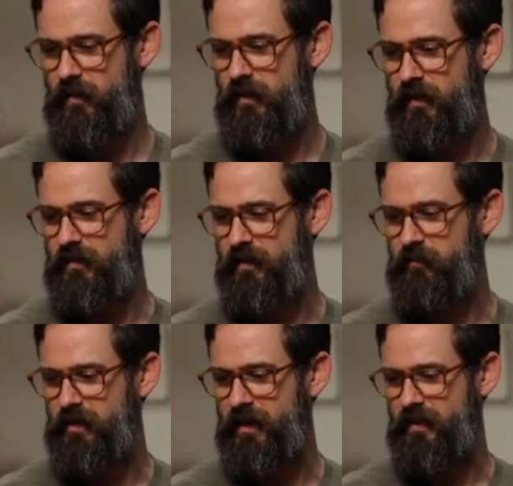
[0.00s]
And give
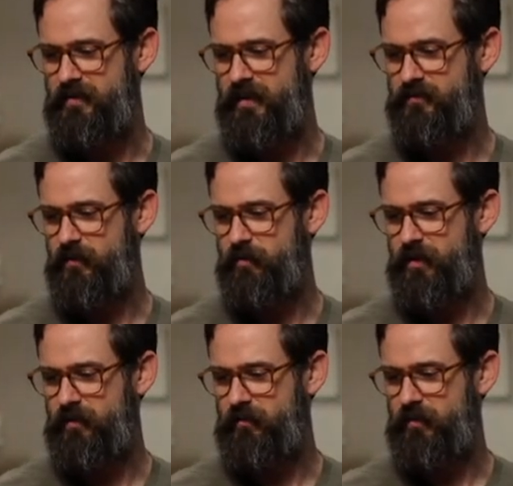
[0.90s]
me context for
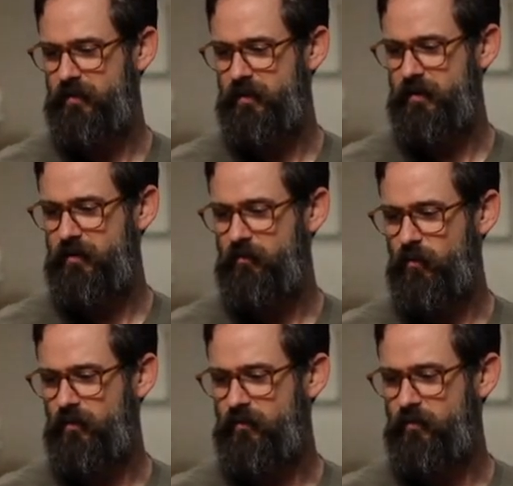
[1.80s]
putting
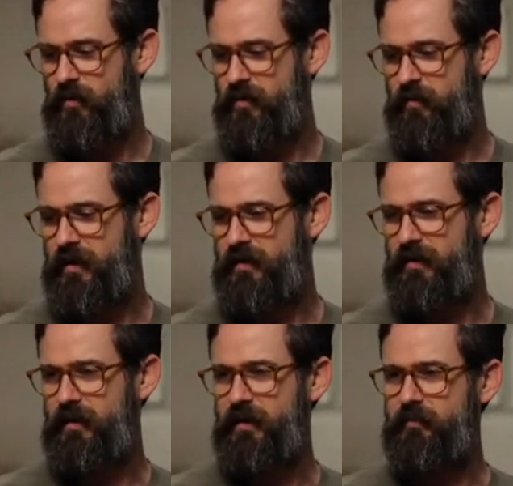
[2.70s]
more of the milkmaid
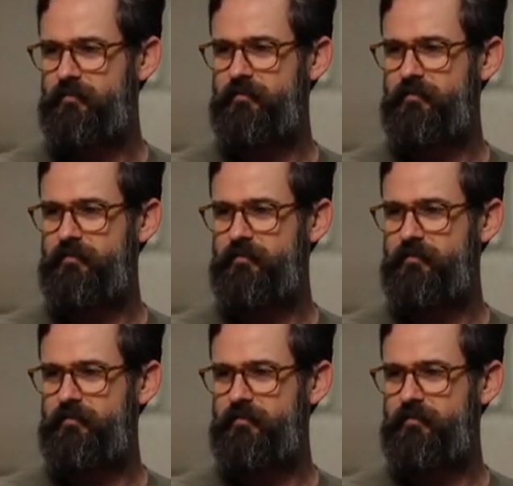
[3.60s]
in.